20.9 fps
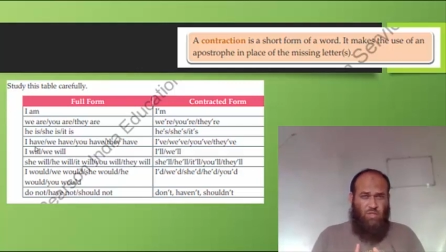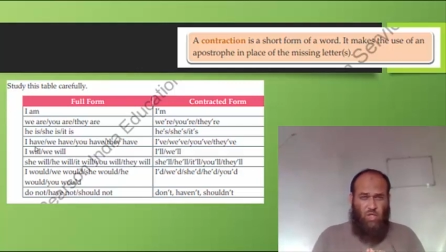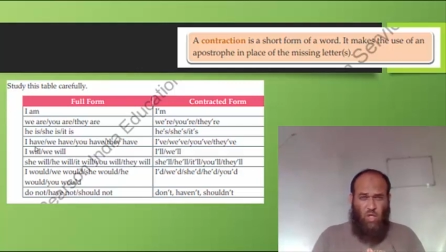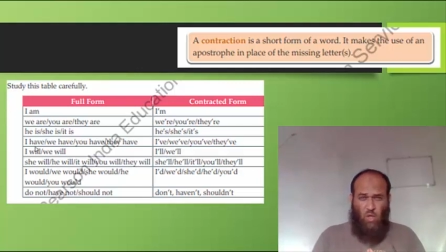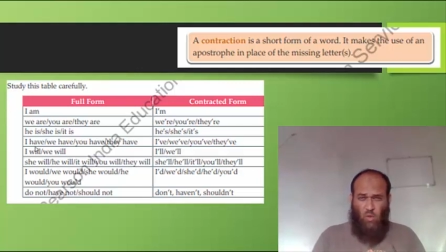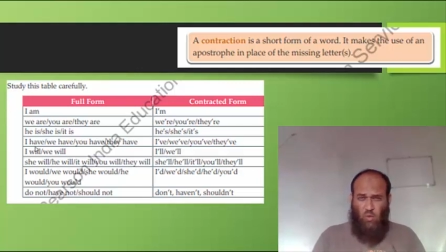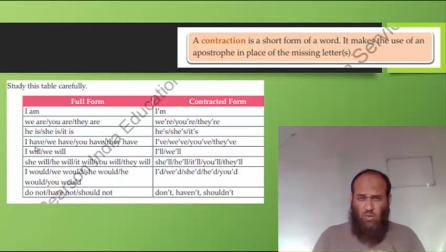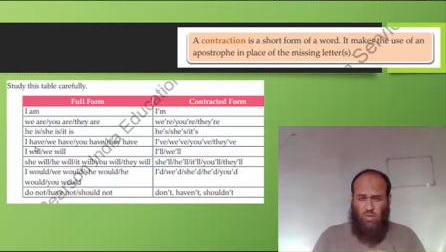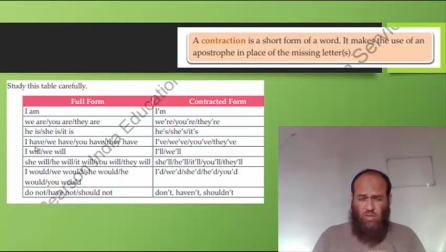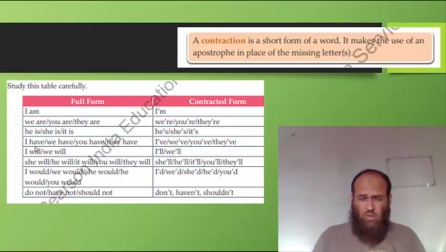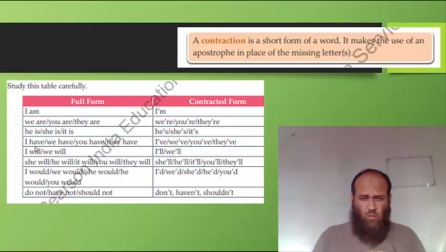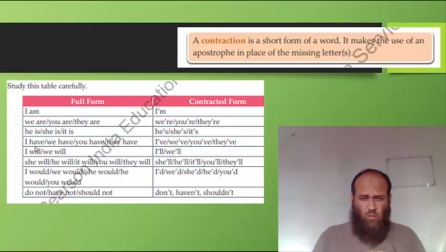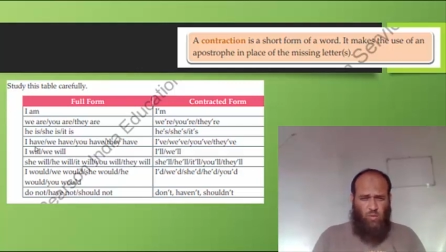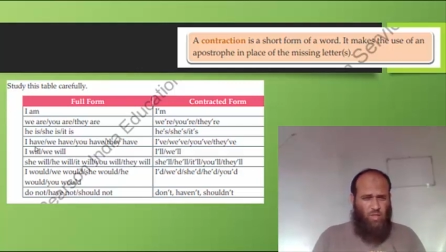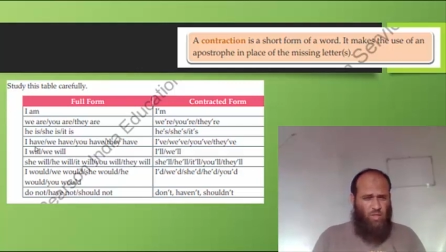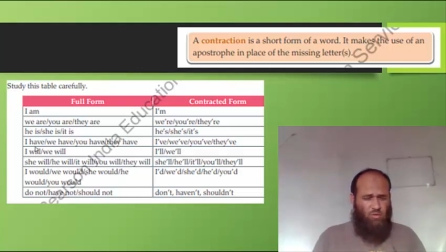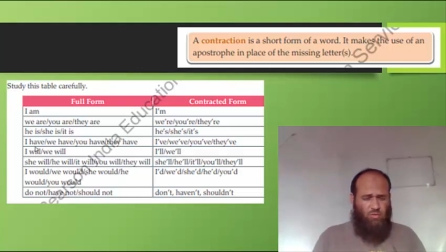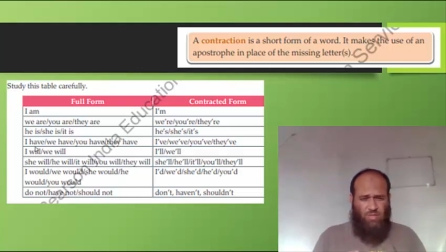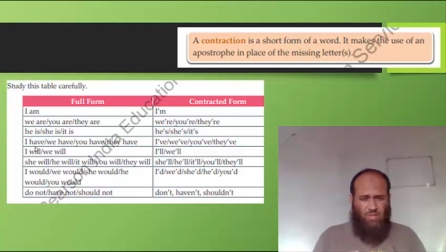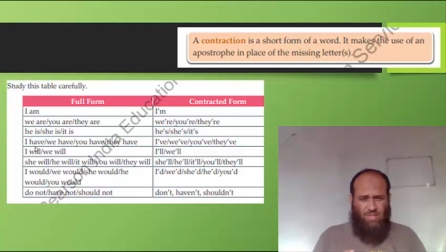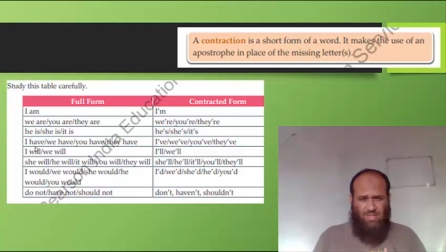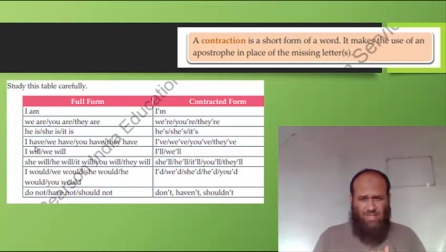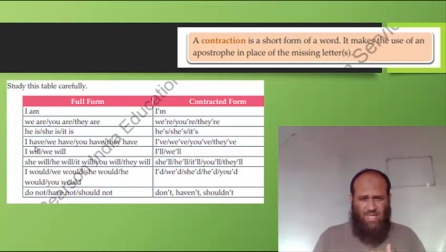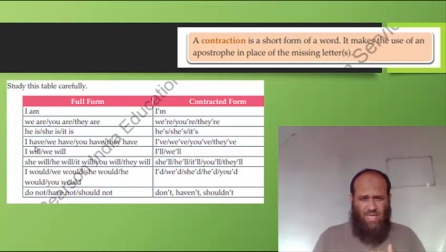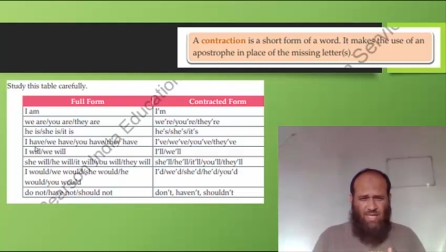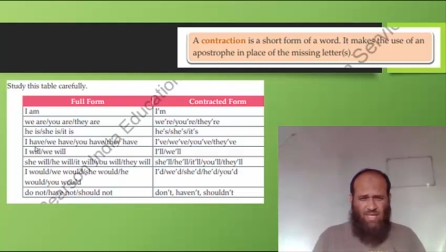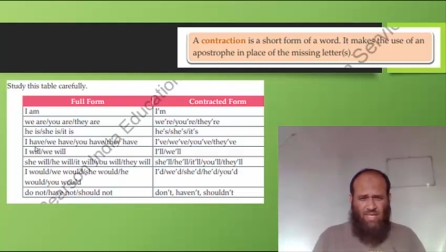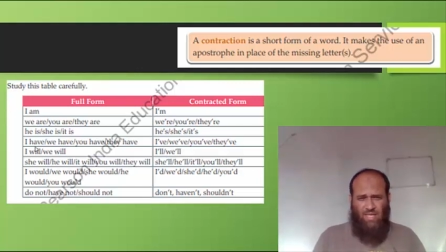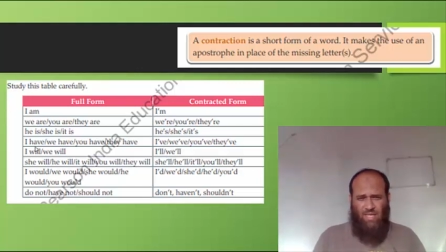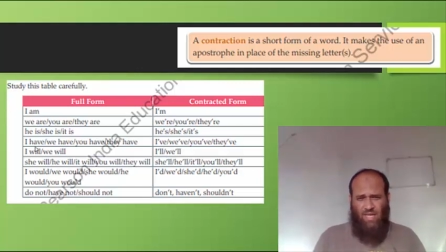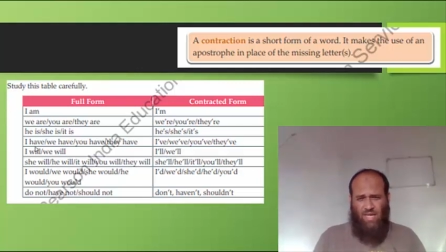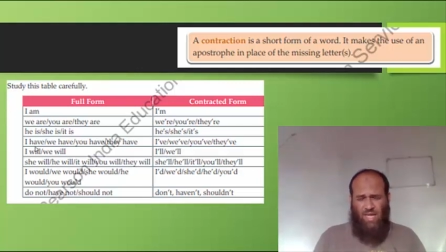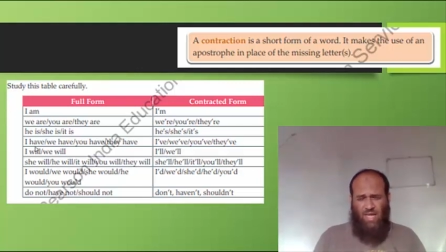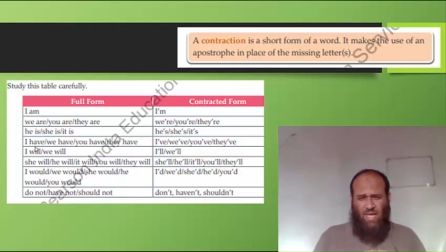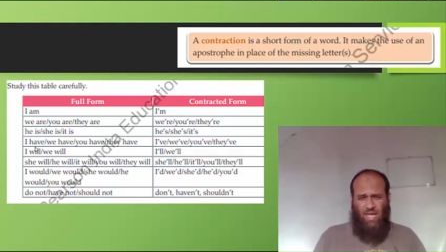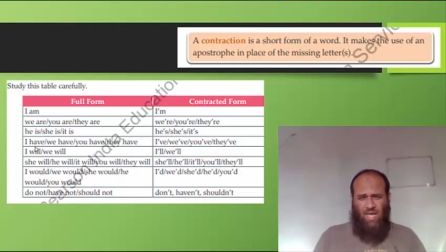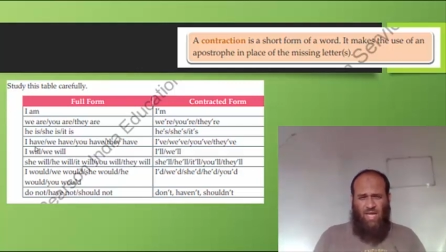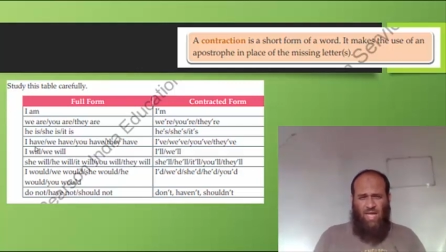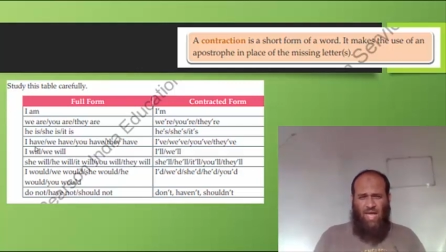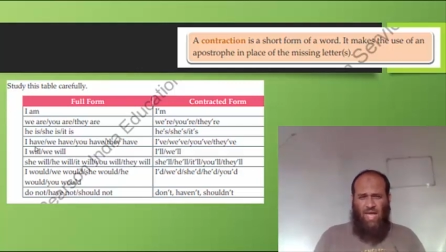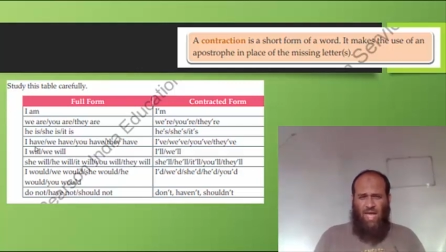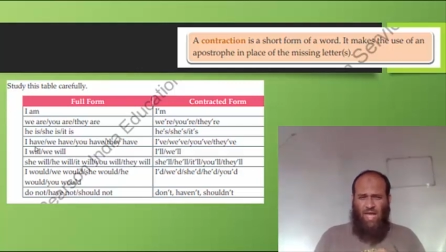don't, we use it daily.
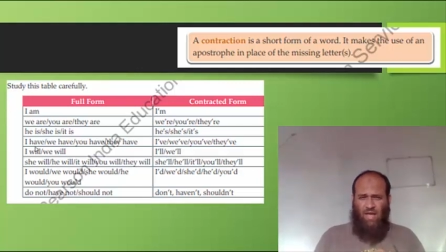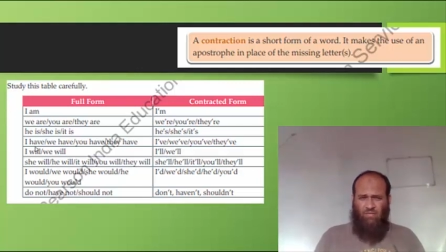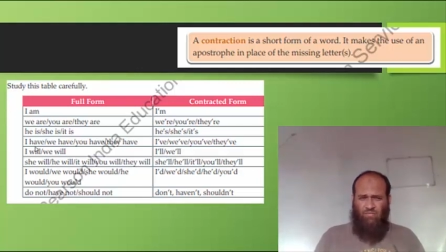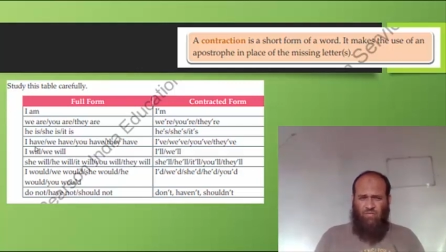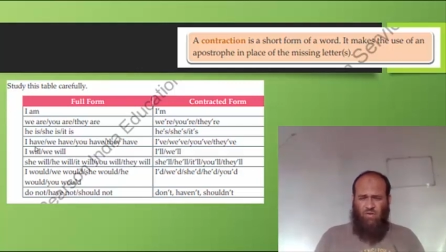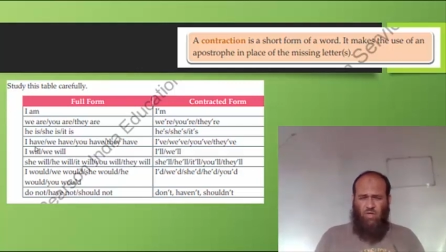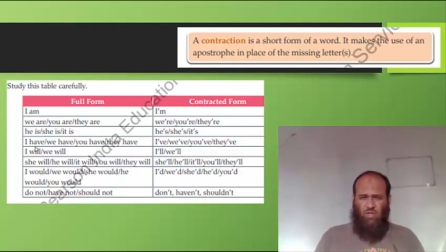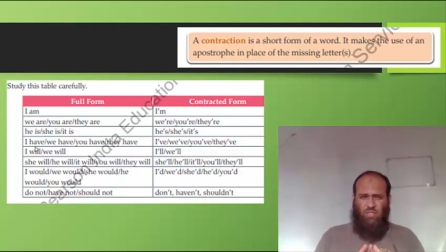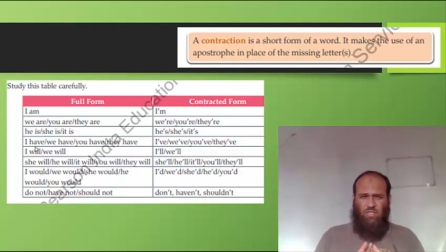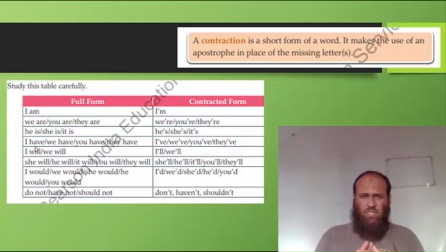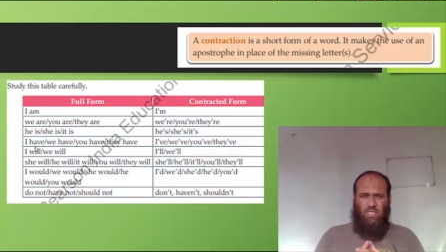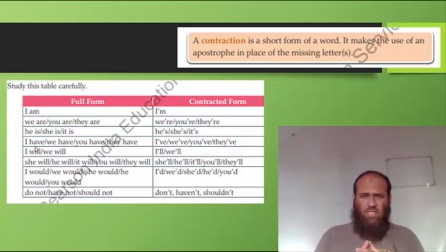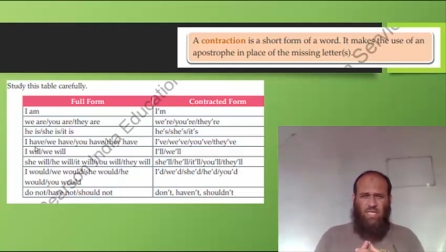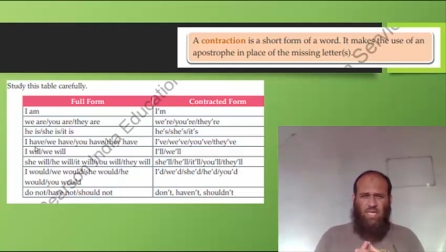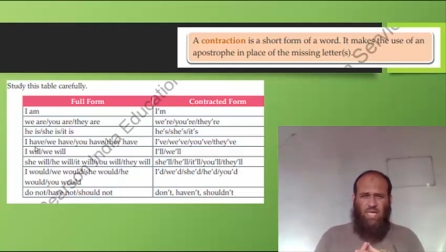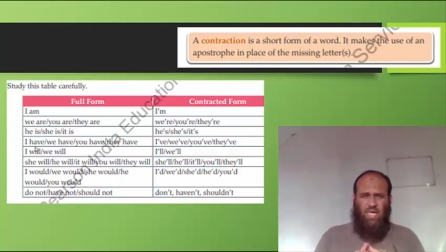Have not,